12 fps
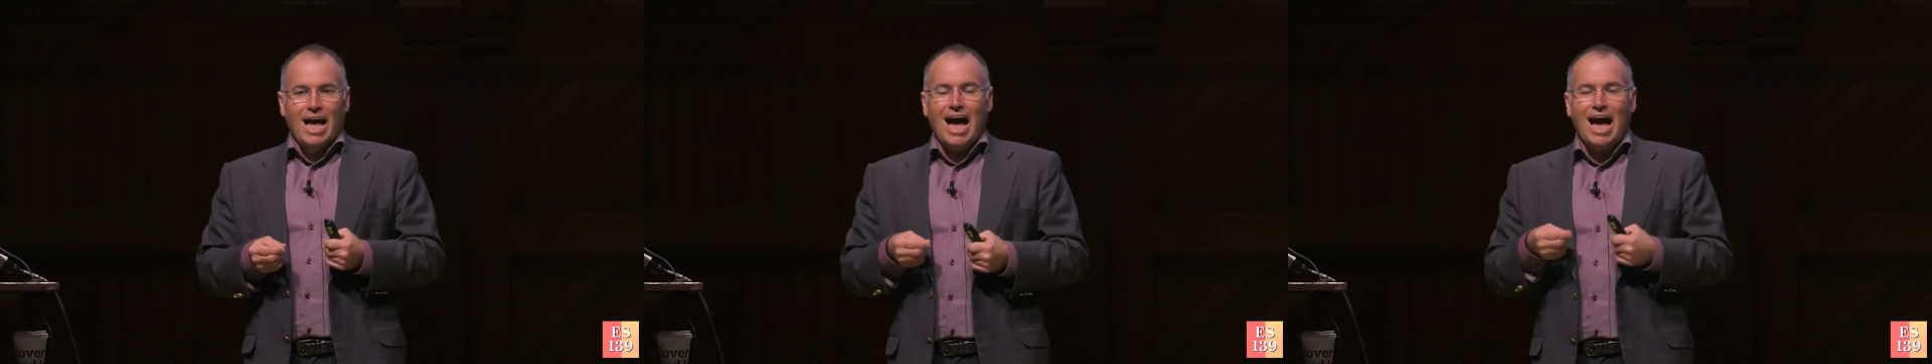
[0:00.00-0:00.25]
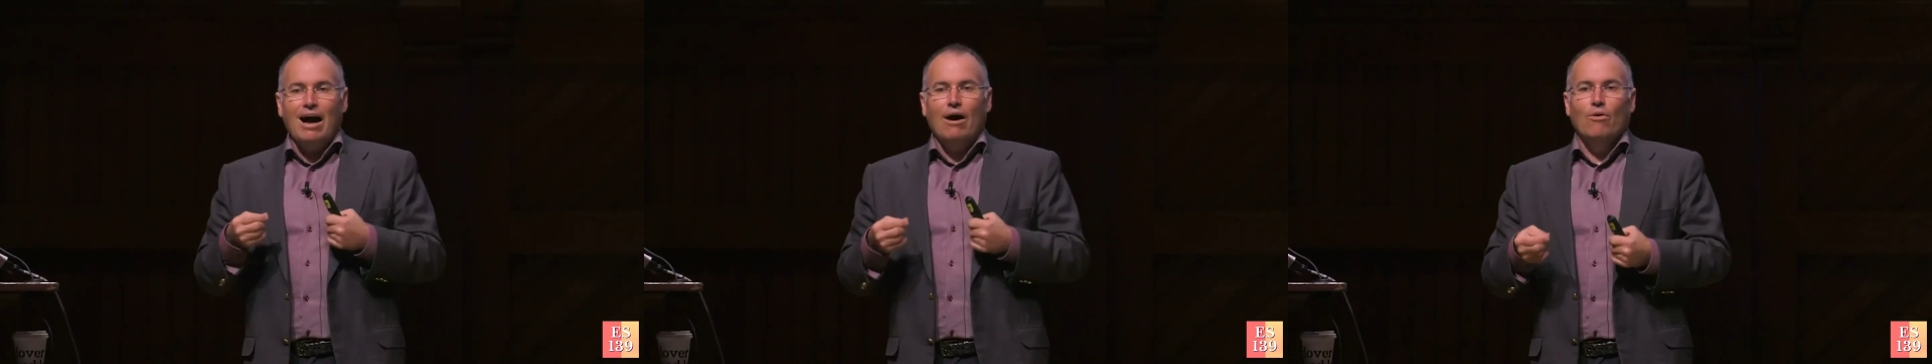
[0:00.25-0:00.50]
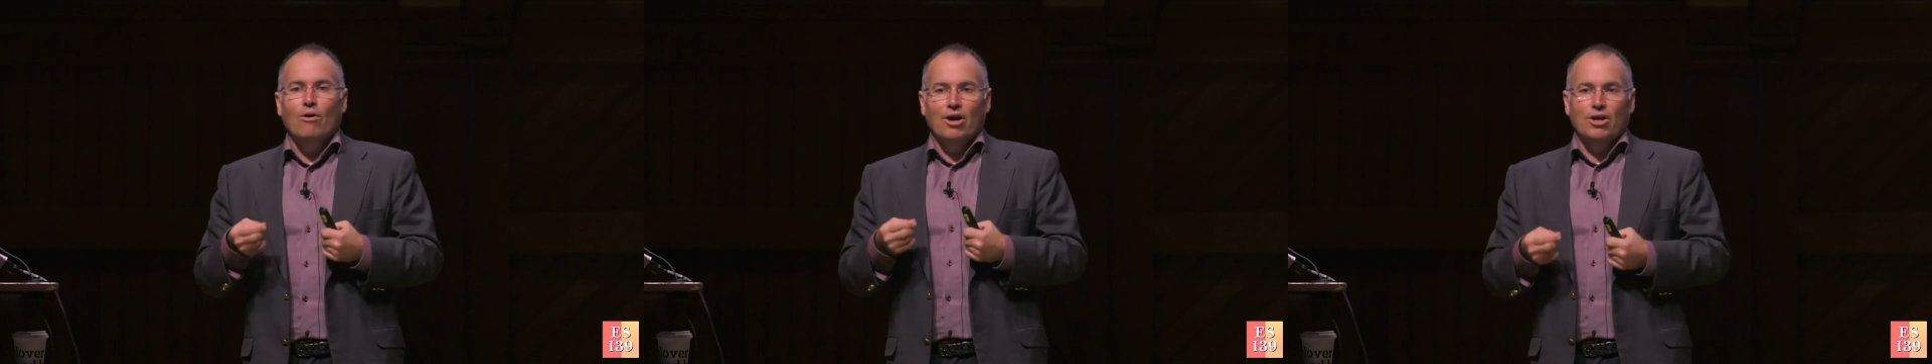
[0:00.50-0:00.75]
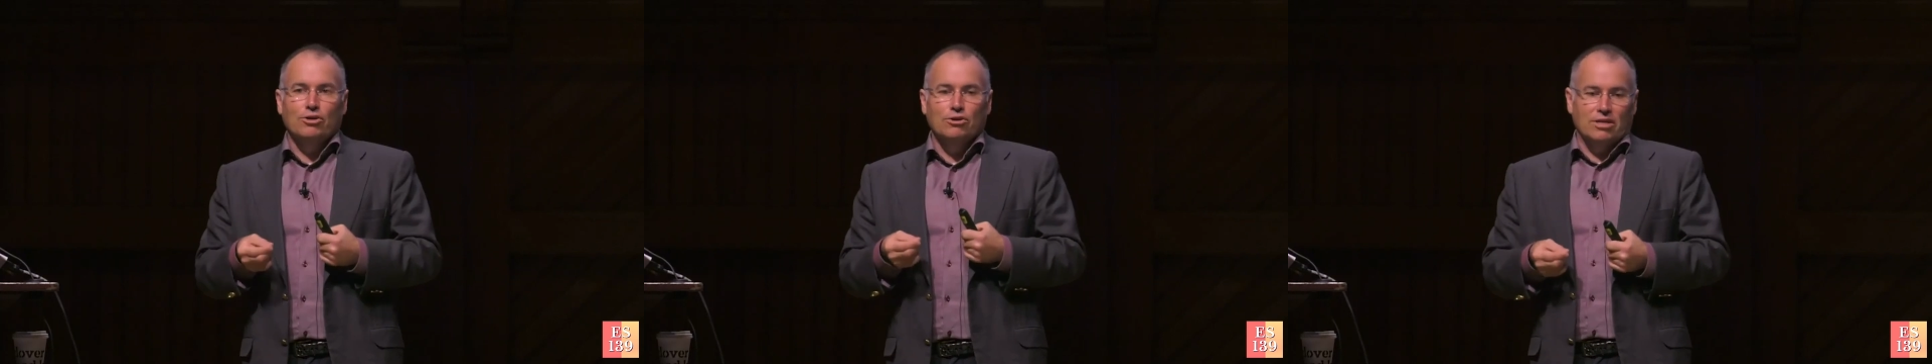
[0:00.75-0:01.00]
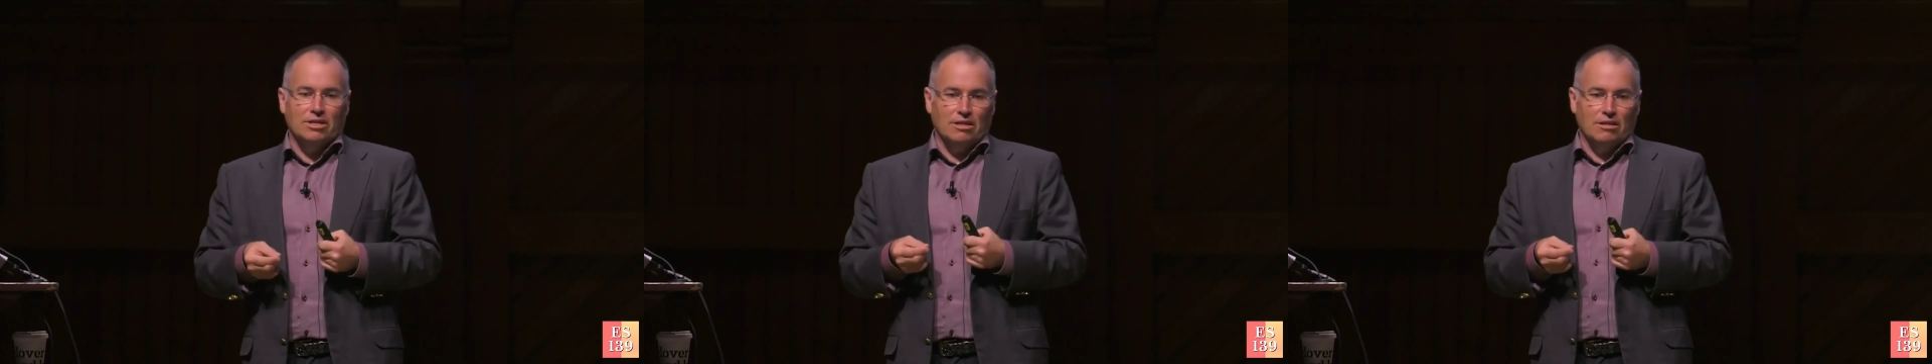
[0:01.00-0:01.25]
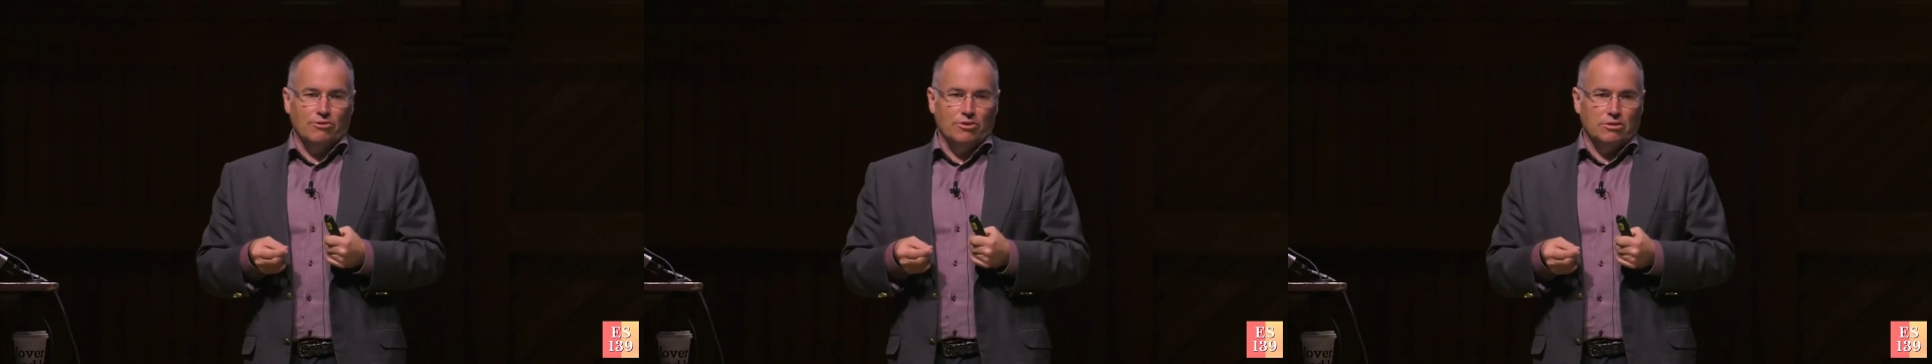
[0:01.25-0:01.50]
How are you going to
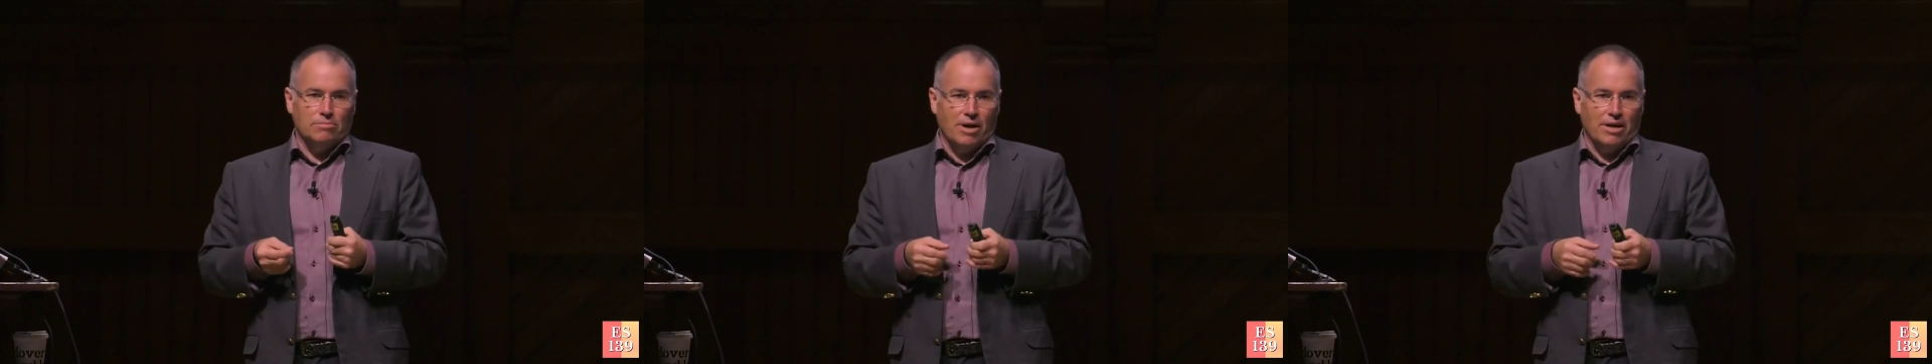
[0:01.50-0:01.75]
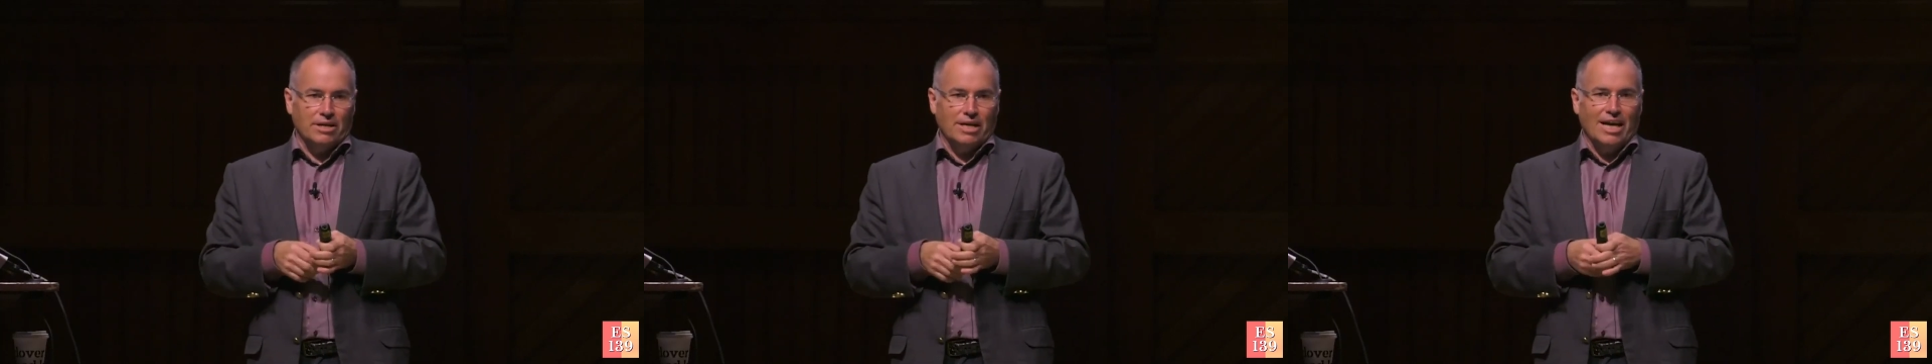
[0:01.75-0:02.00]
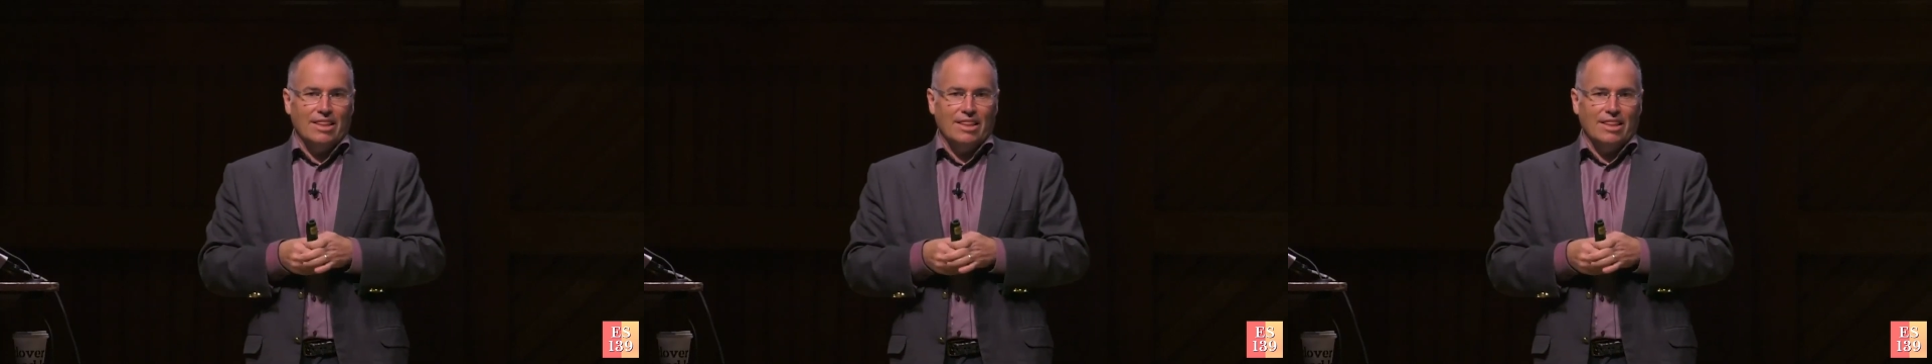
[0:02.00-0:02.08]
deliver this product?